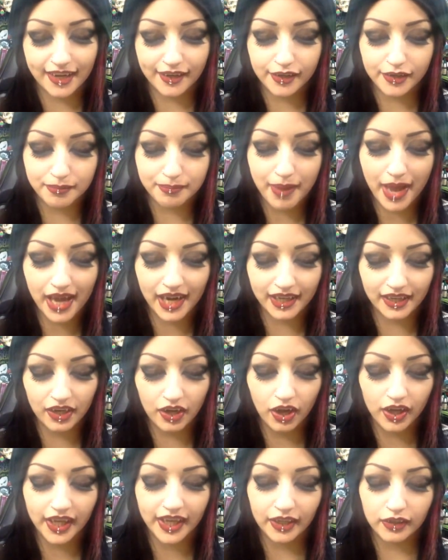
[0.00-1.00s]
and compelling
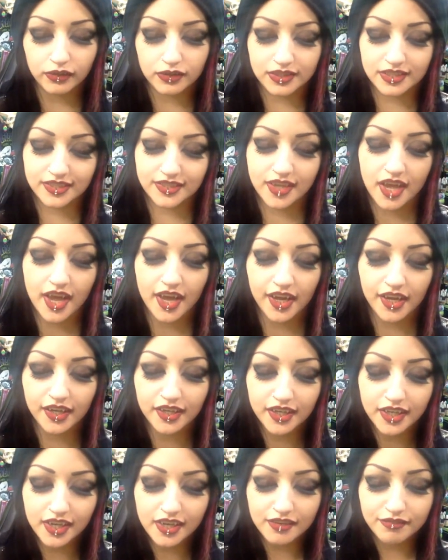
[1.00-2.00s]
longing or desire
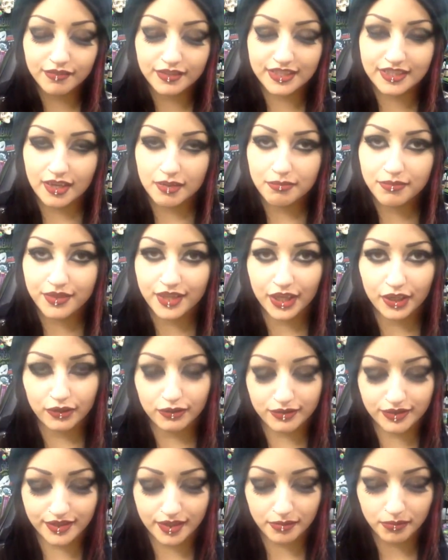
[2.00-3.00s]
for something
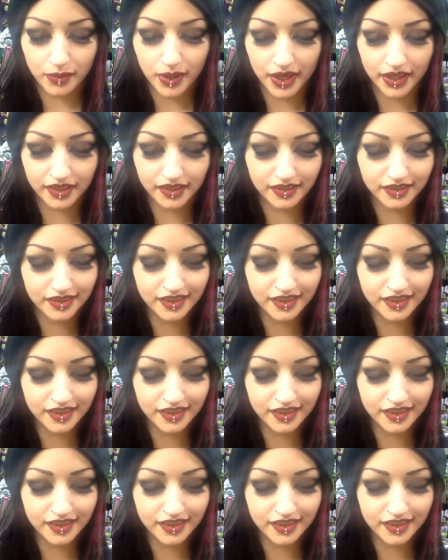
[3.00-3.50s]
or someone.